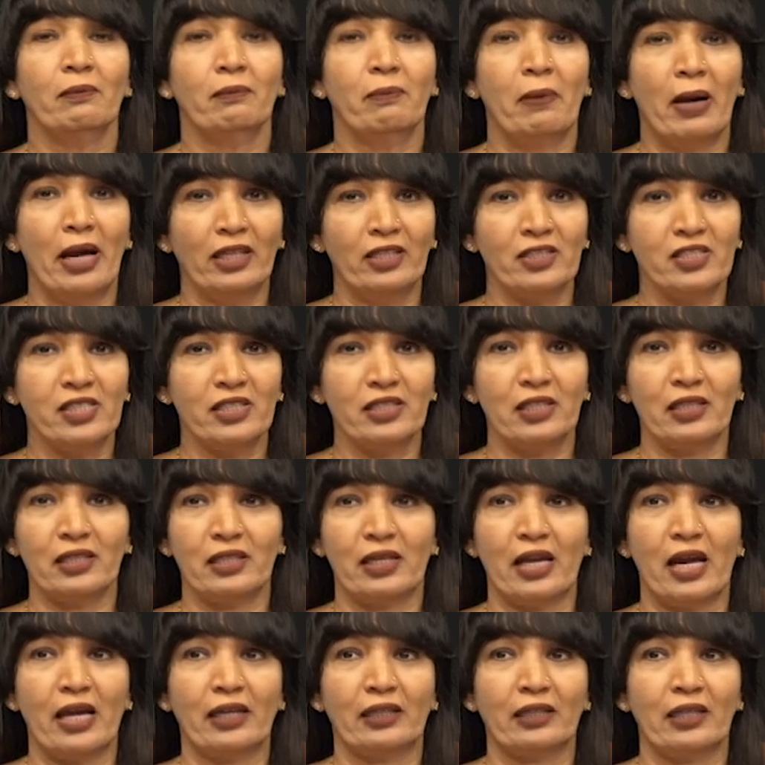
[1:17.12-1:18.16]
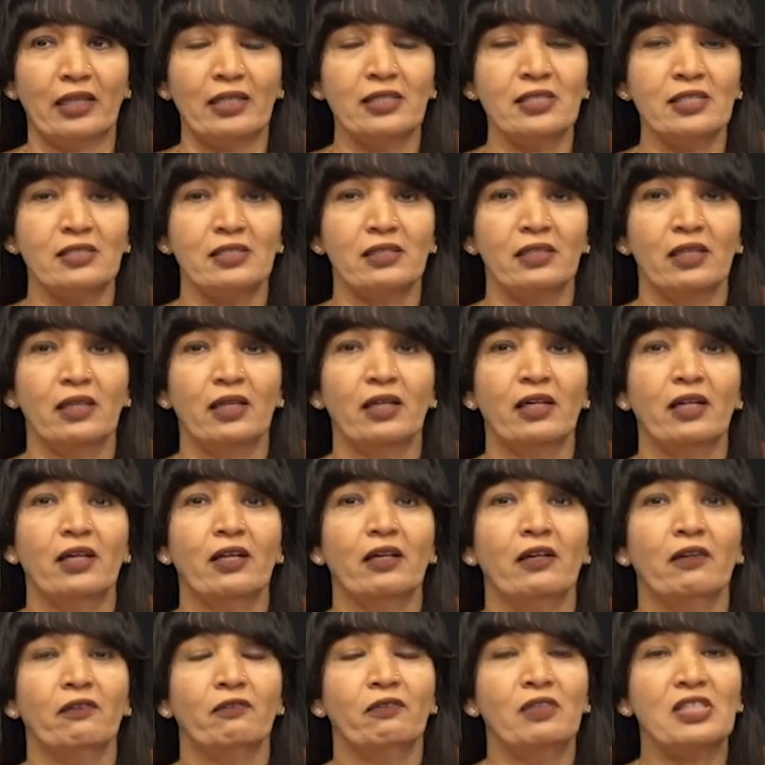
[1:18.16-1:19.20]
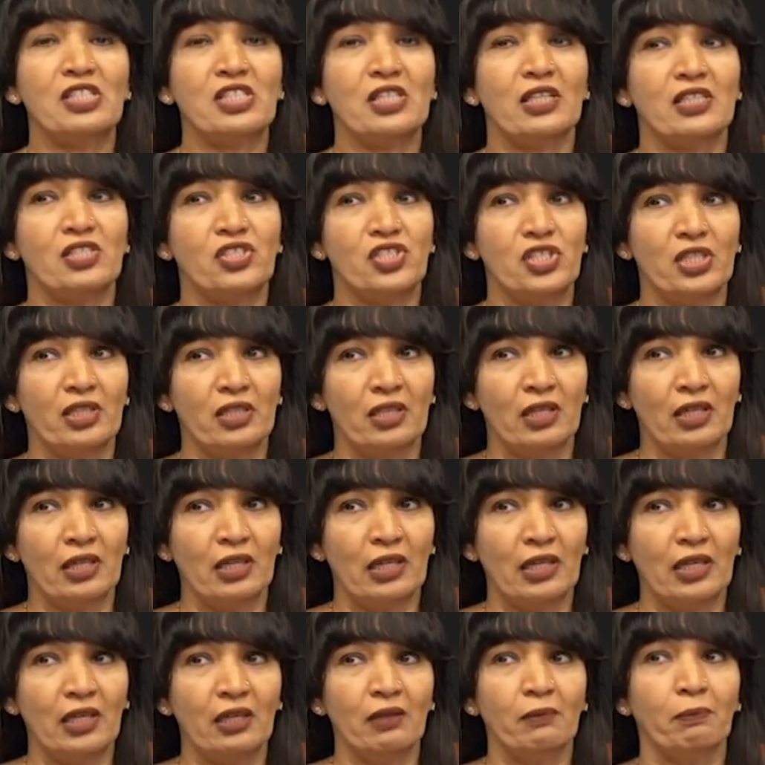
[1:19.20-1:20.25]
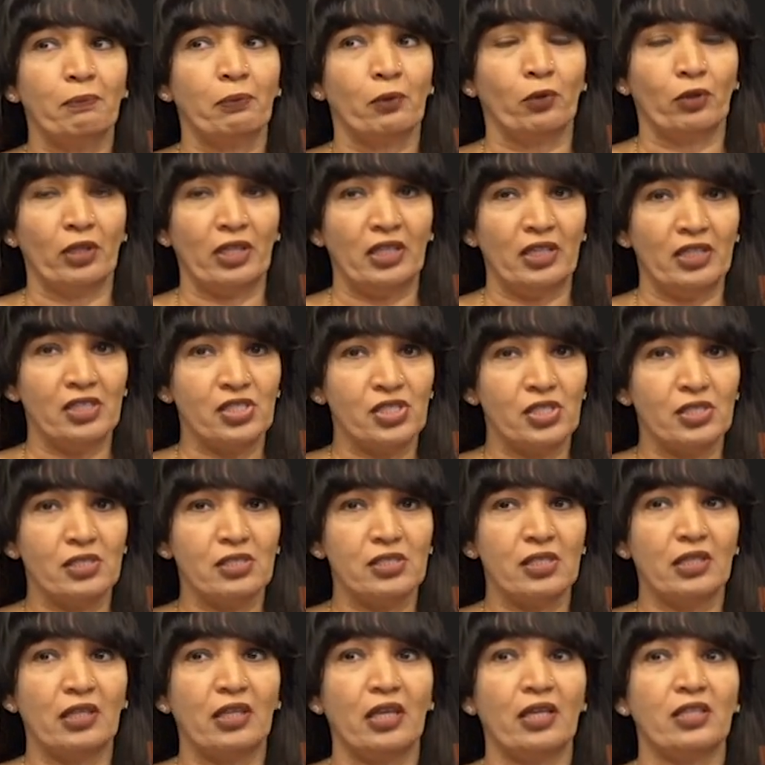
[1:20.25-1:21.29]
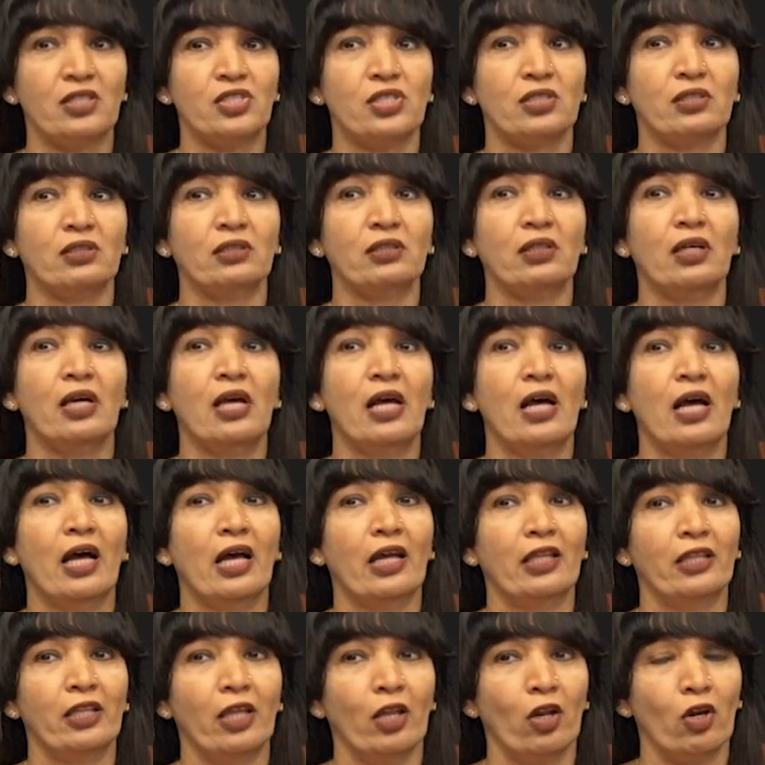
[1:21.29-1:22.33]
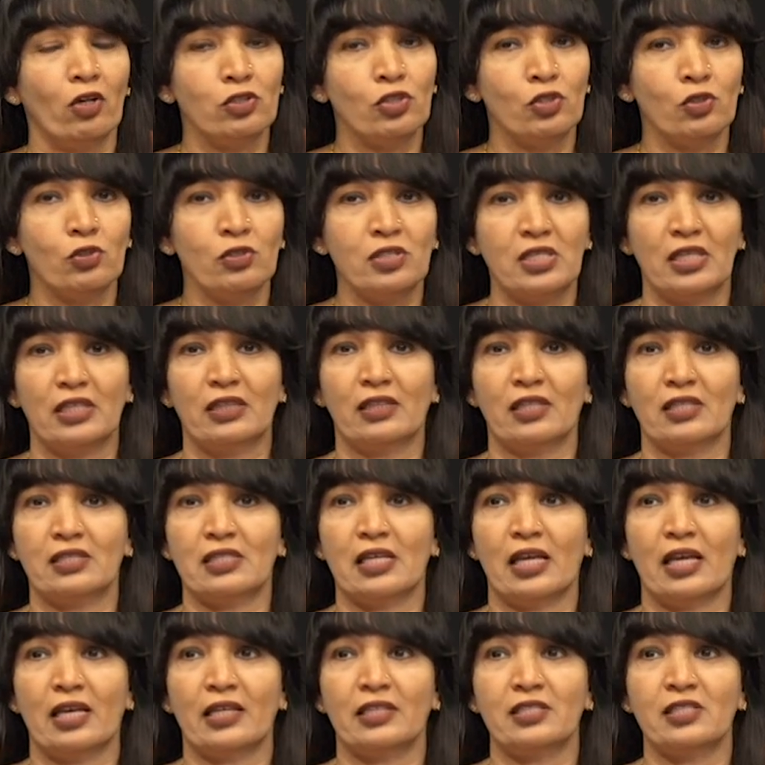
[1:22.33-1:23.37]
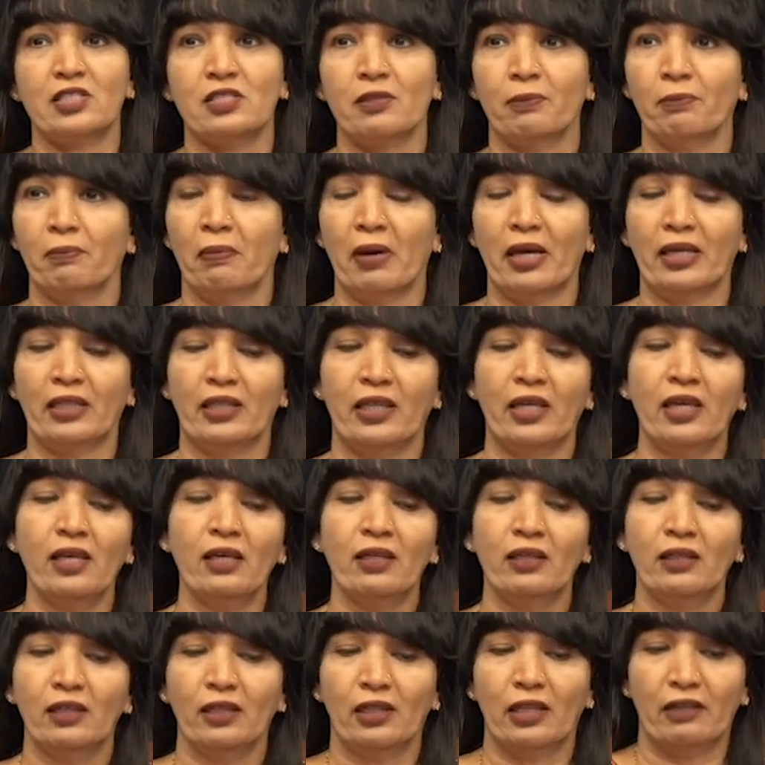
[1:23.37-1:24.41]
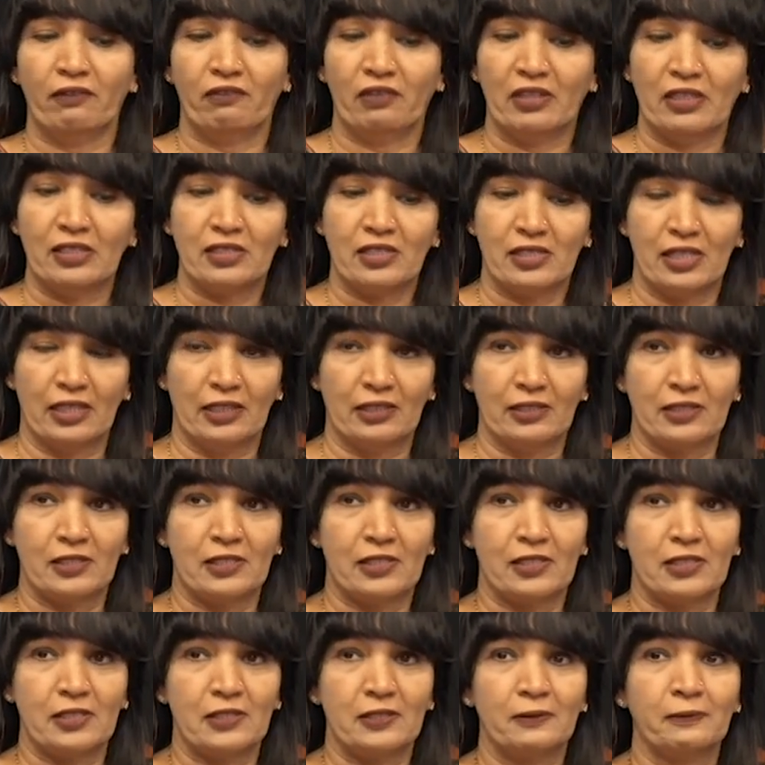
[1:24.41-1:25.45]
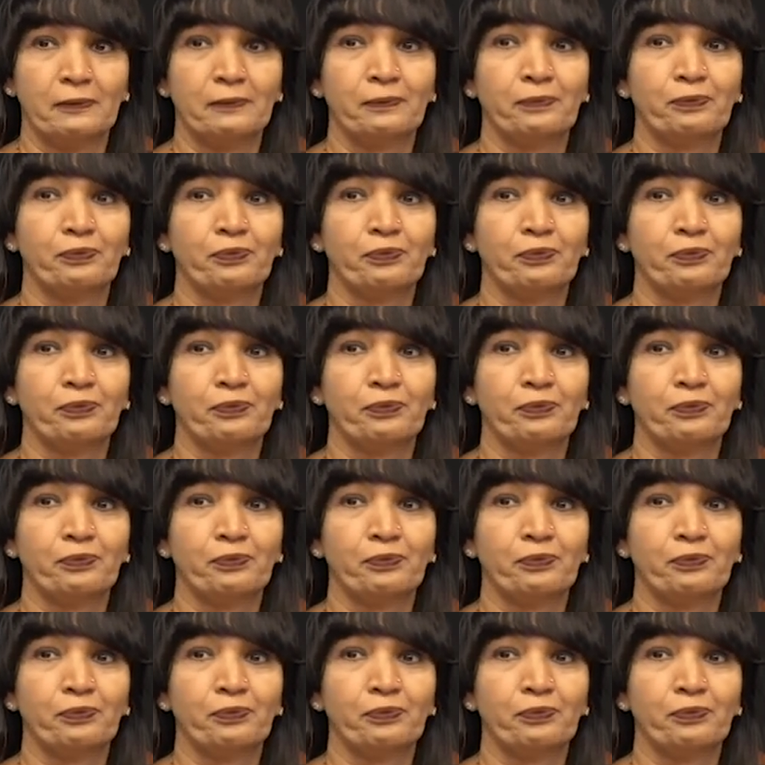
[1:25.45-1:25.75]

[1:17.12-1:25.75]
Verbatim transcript: biological catalysts which are generally proteinaceous in nature and they are also synthesized by the living cells.